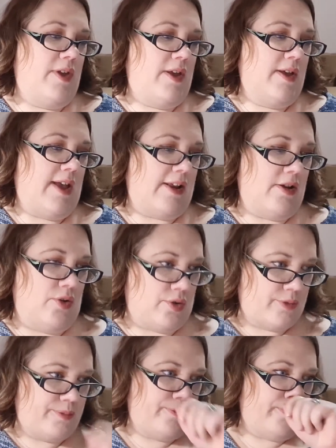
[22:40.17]
the catalogue.
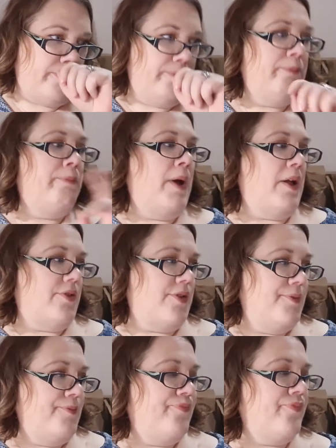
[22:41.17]

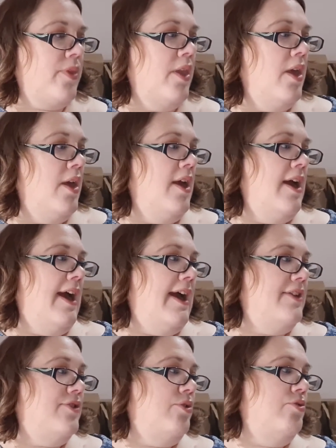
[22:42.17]
But
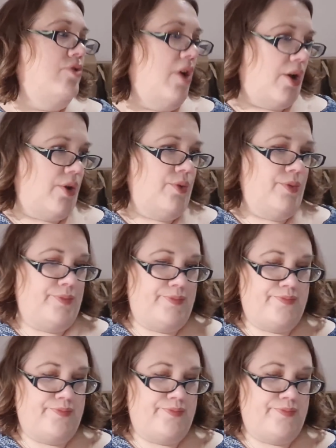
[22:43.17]
as you know,